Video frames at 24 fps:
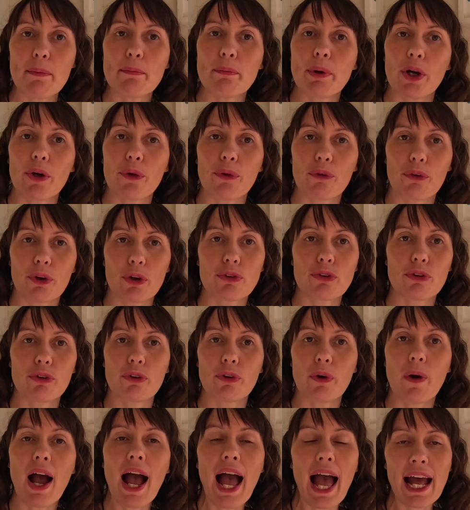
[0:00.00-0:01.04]
both
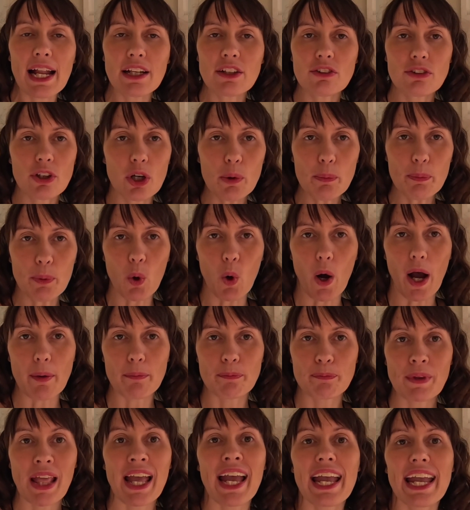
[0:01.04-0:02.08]
Rotorua and Taupo.
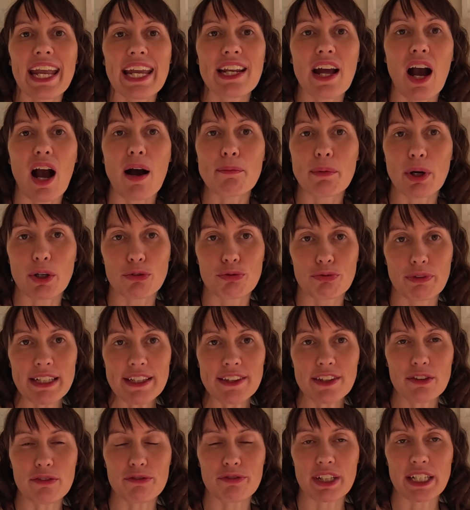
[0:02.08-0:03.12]
In our most
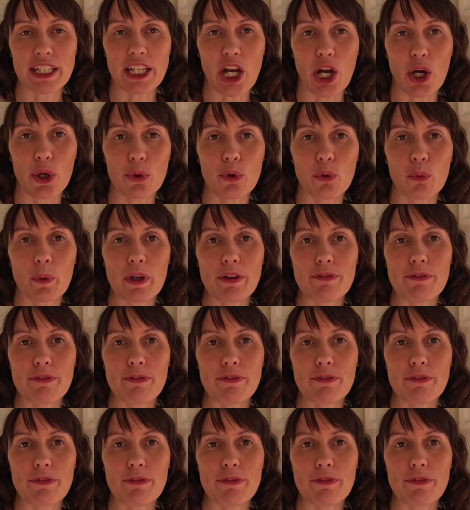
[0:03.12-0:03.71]
recent video, we